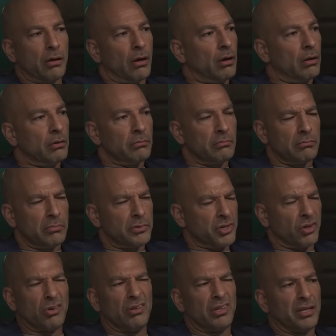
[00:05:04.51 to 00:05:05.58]
call. It's
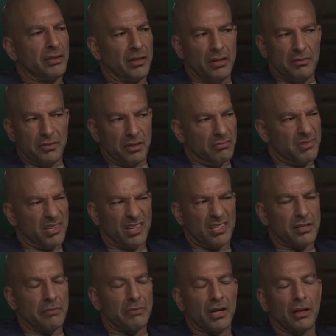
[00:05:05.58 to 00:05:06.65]
early in the evening. It's like
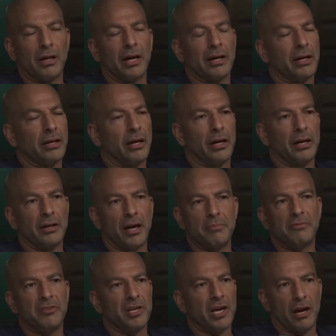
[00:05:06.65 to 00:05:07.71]
7 o'clock at night,
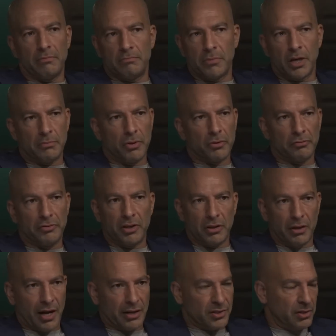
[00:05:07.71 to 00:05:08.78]
MVA, motor
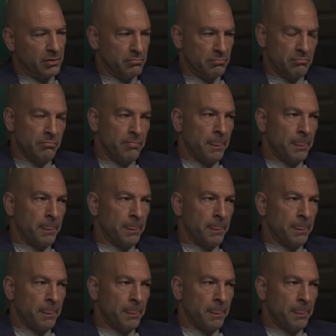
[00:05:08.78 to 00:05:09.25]
vehicle accident.